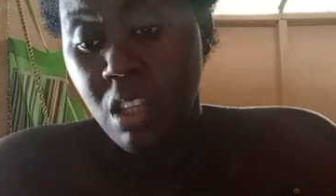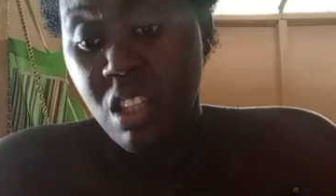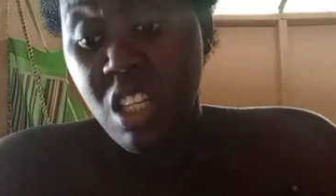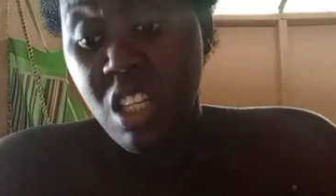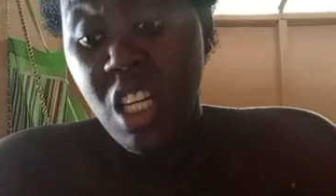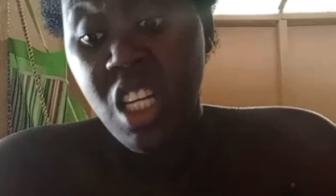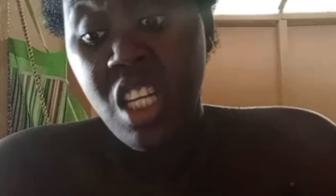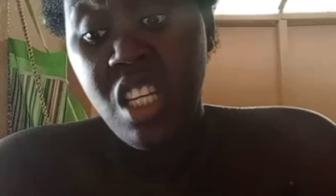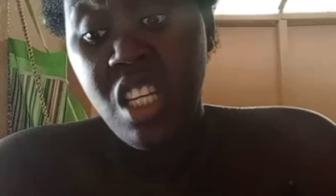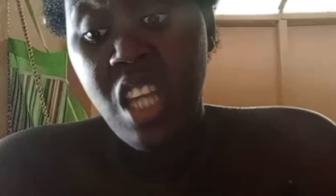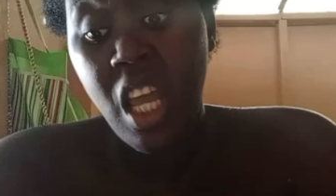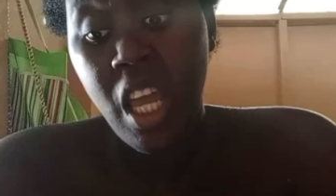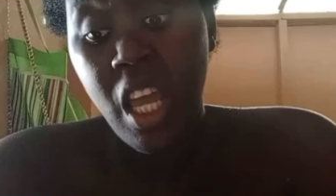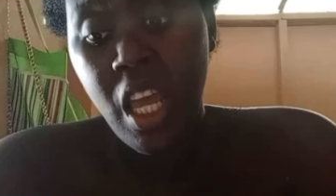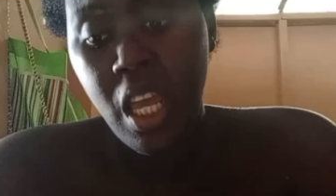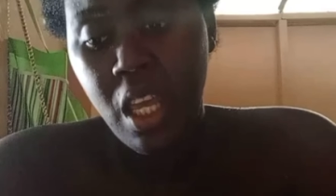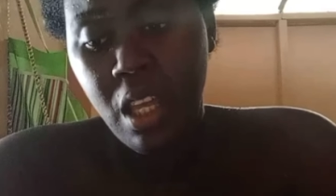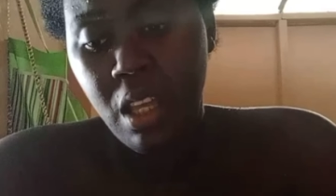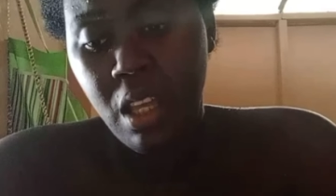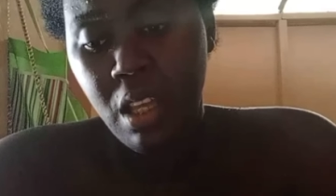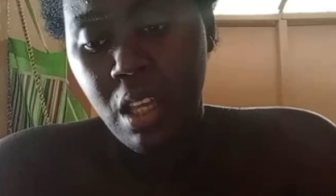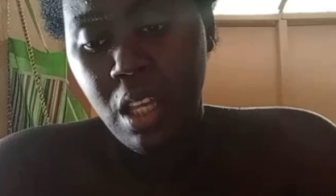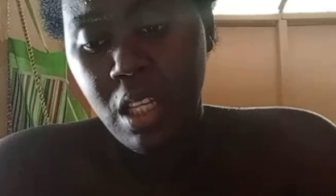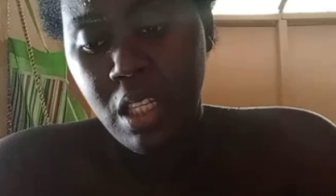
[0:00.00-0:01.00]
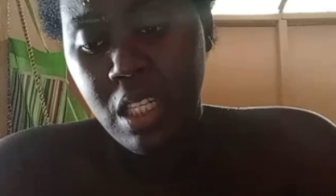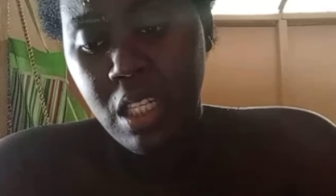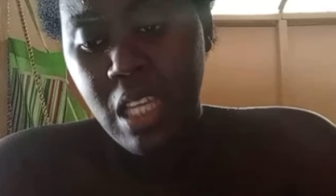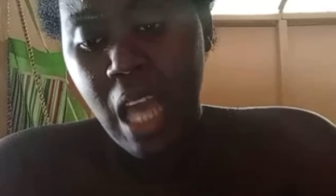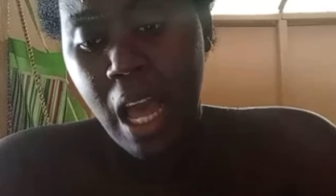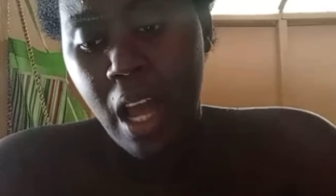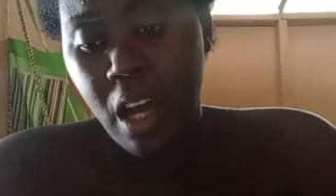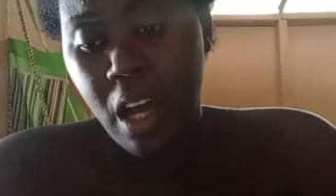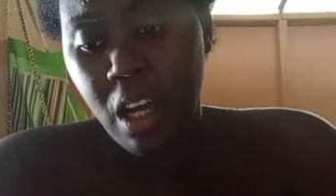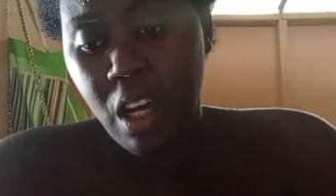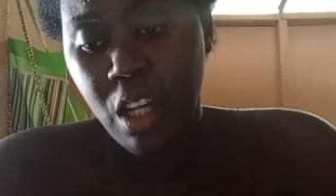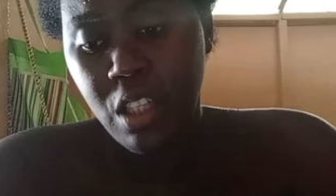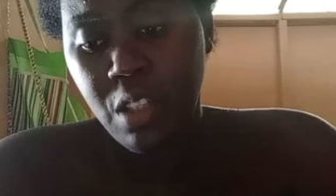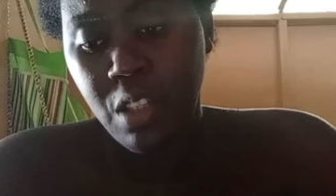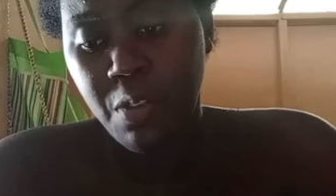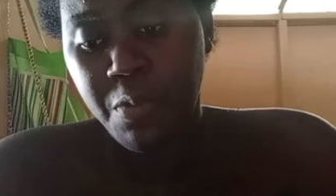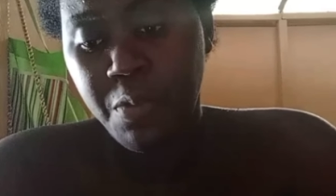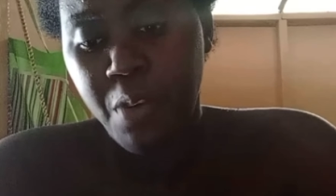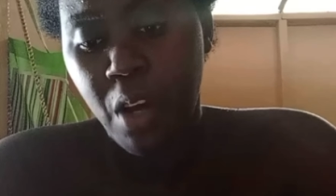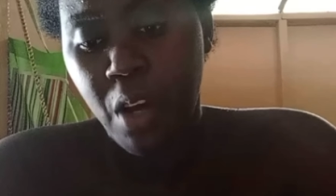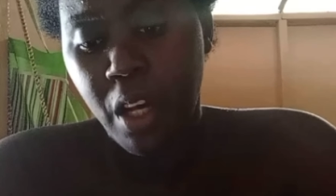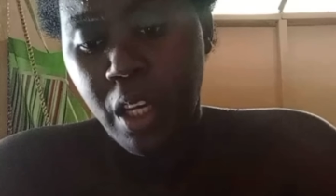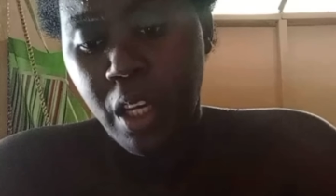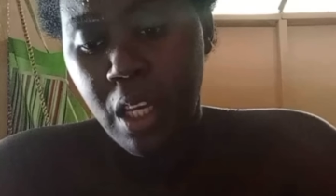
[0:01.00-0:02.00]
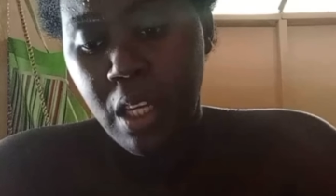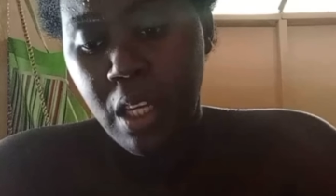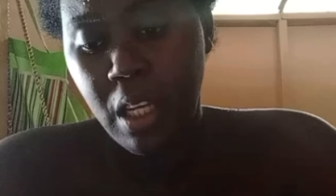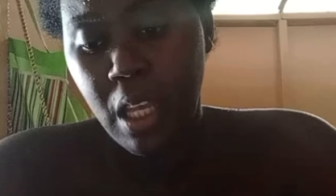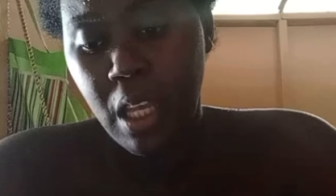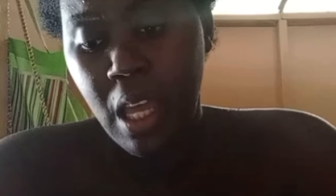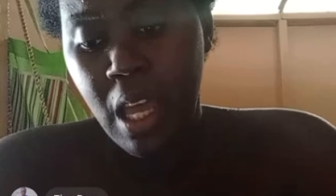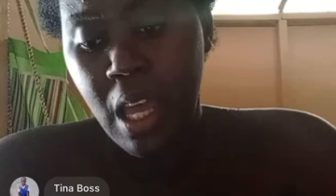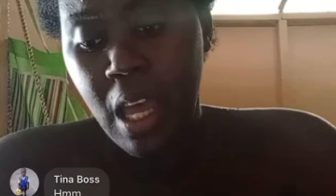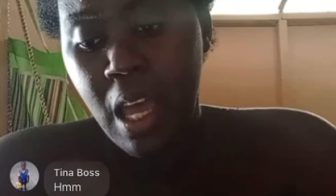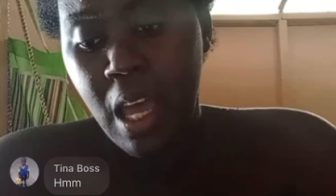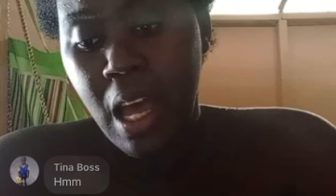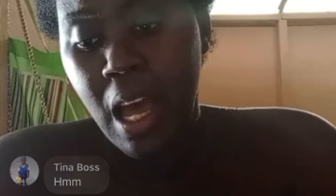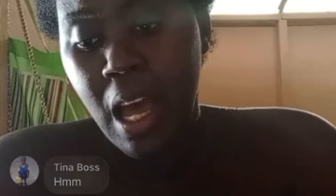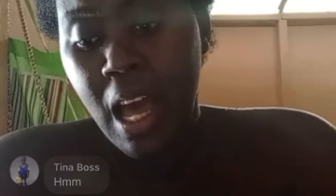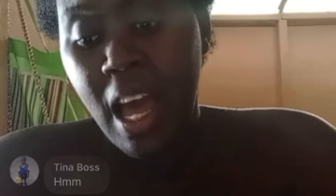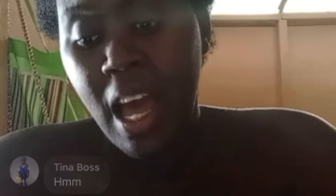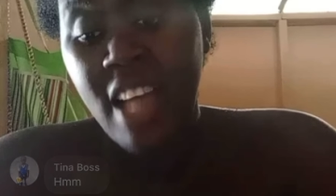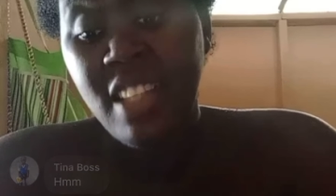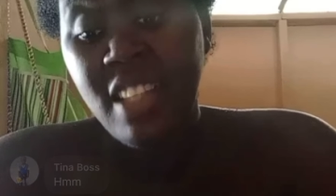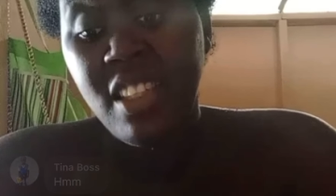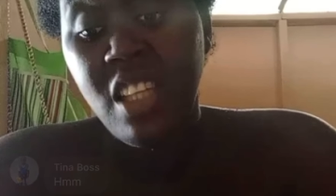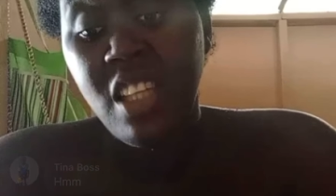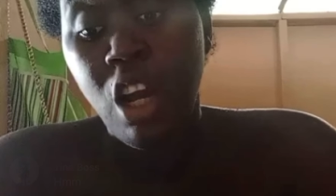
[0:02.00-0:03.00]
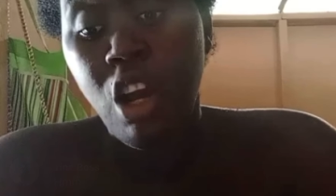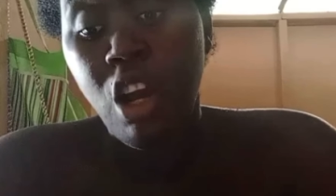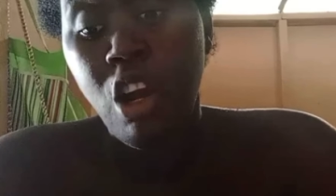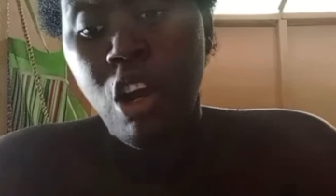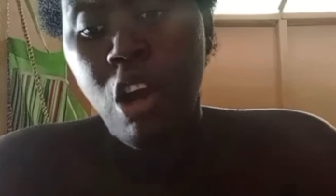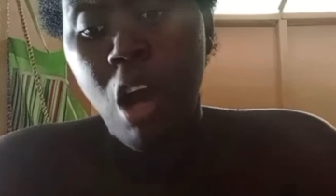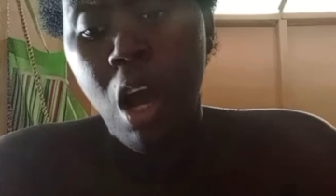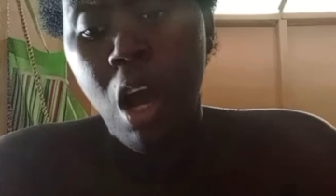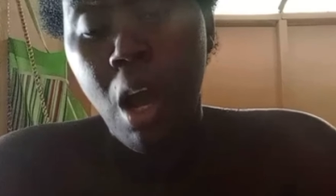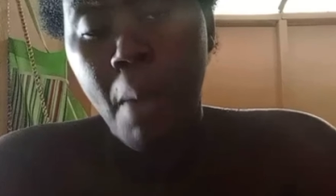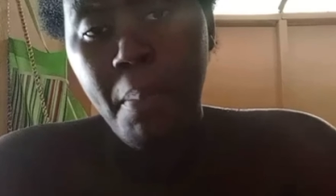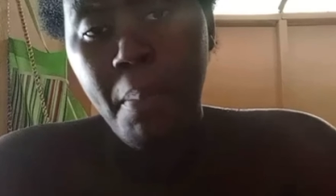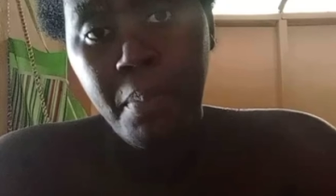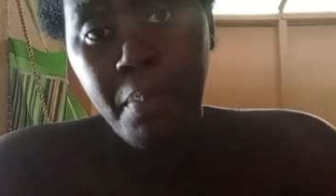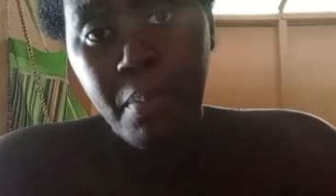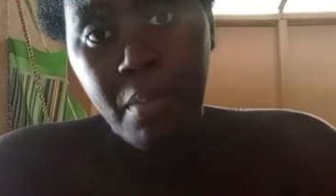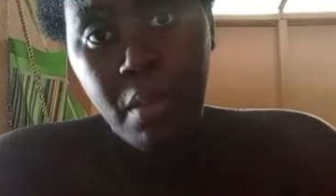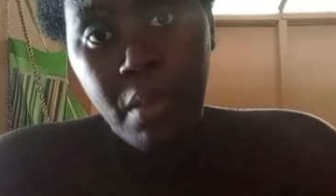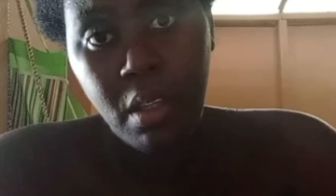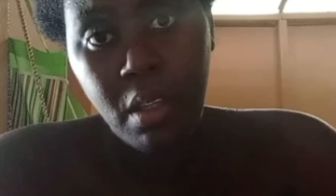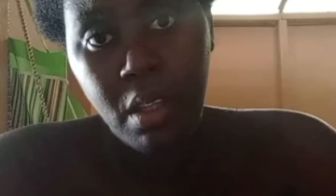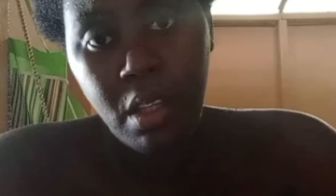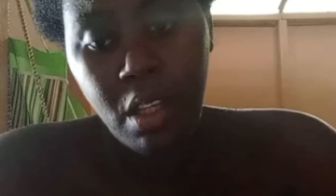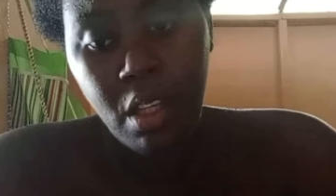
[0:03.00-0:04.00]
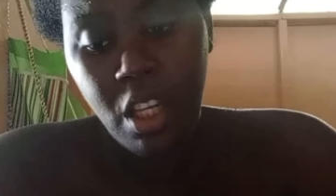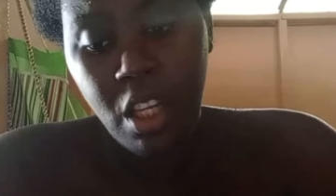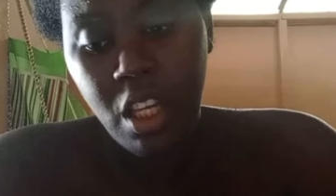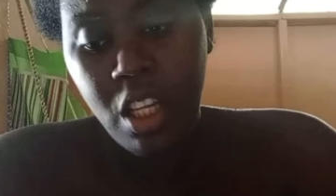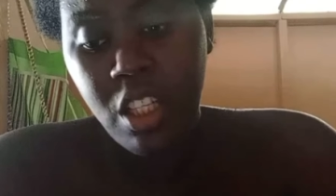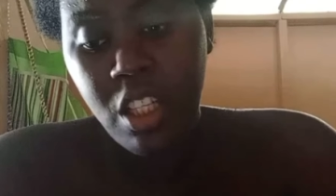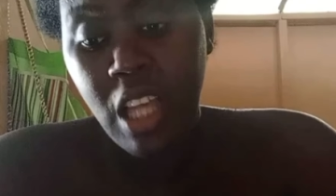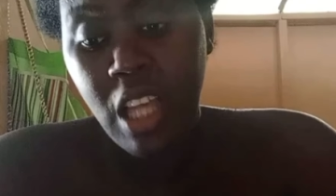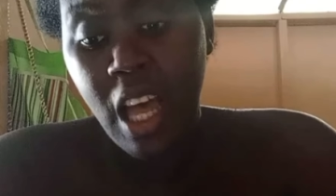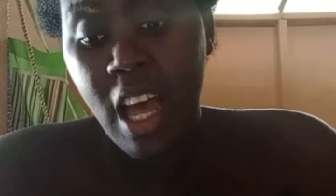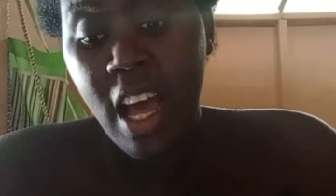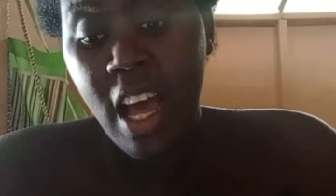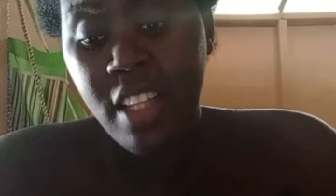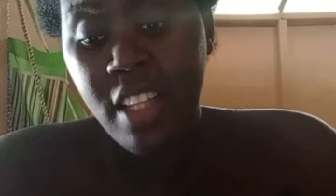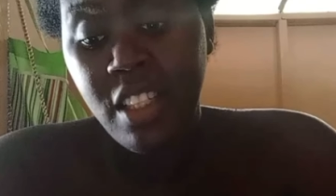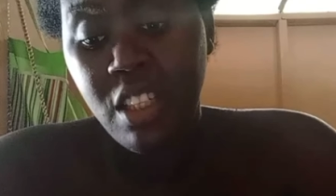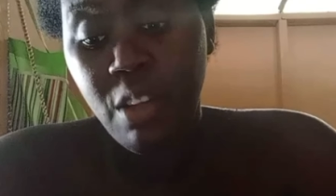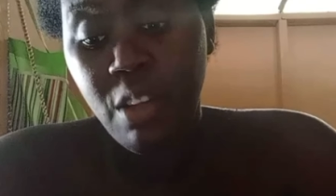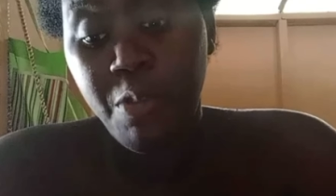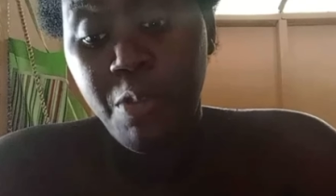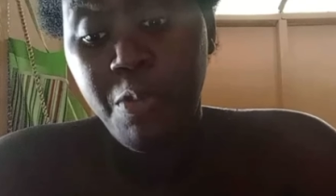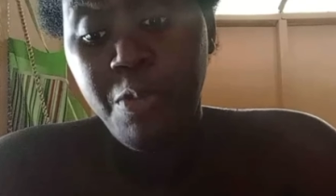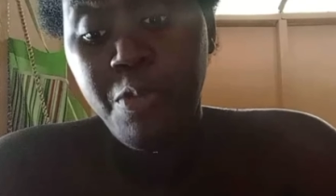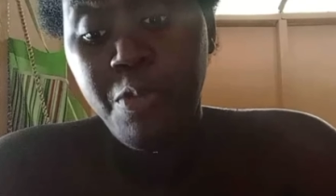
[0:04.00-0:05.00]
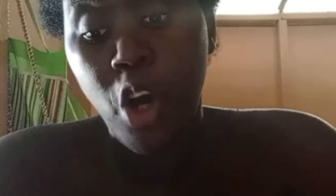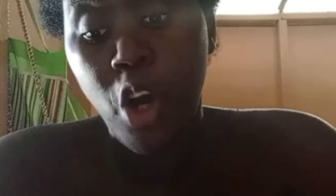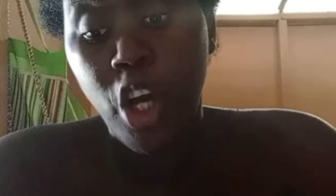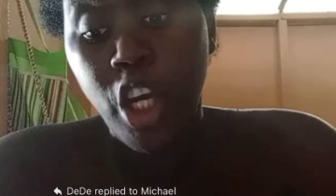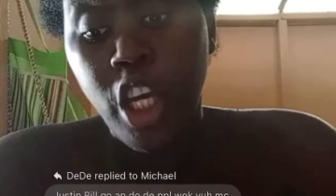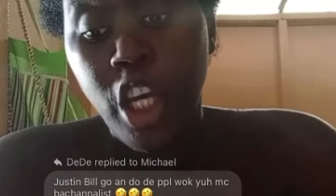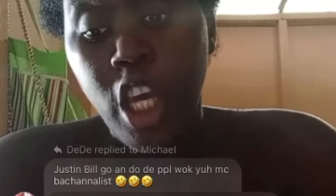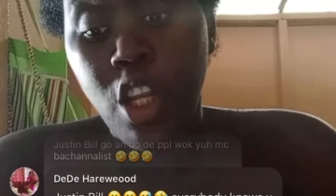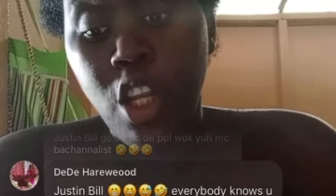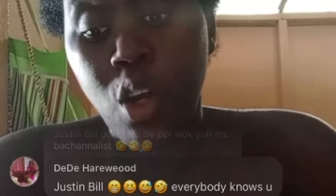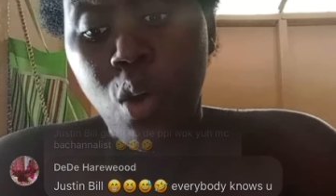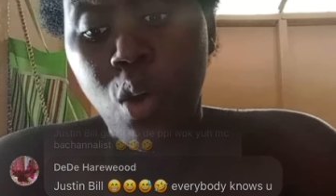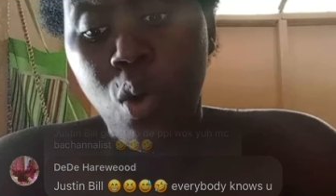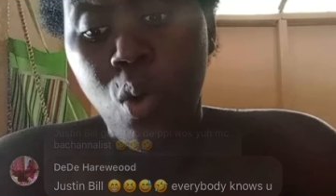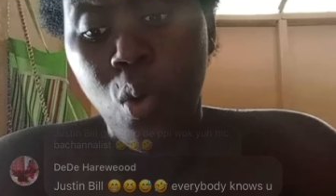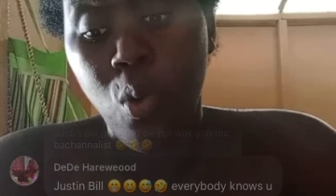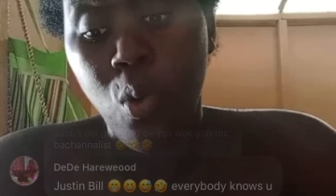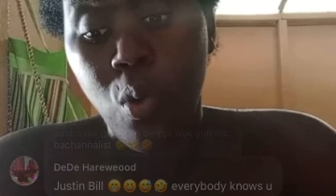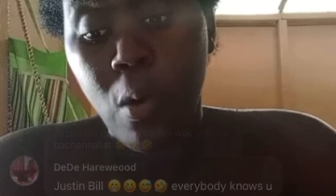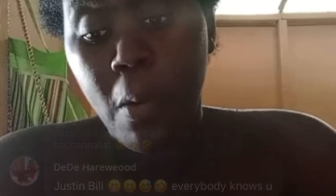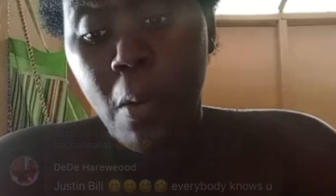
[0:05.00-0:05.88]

Today is Yanka's fucking day. As you come is as you fucking go.